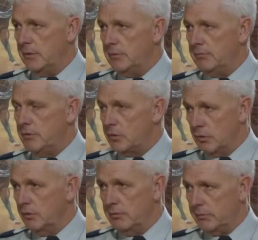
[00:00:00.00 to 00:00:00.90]

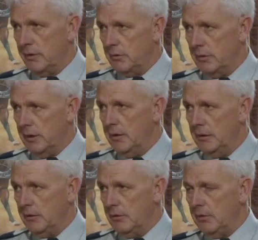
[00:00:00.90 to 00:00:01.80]
served already,
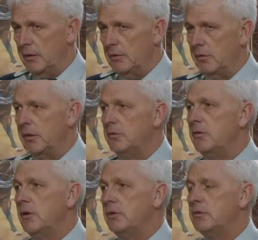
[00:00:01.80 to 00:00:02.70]
like
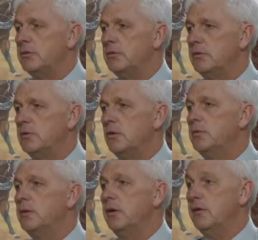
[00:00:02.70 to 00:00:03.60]
a short
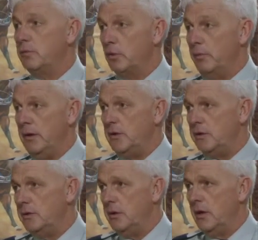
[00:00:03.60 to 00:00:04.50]
period of
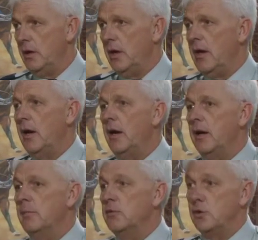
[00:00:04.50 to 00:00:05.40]
probation
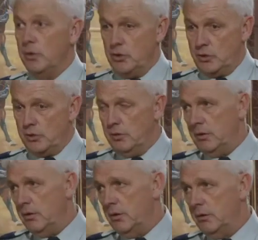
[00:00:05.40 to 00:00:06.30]
to ensure
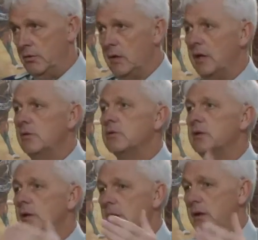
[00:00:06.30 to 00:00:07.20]
that all of the
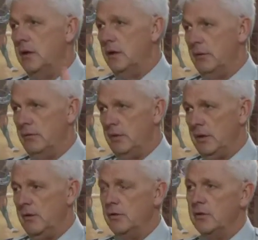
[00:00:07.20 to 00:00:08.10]
counseling and all of the
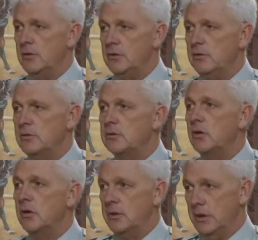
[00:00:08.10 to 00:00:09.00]
other issues
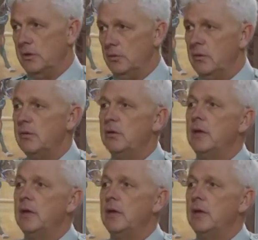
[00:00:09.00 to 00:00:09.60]
are dealt with,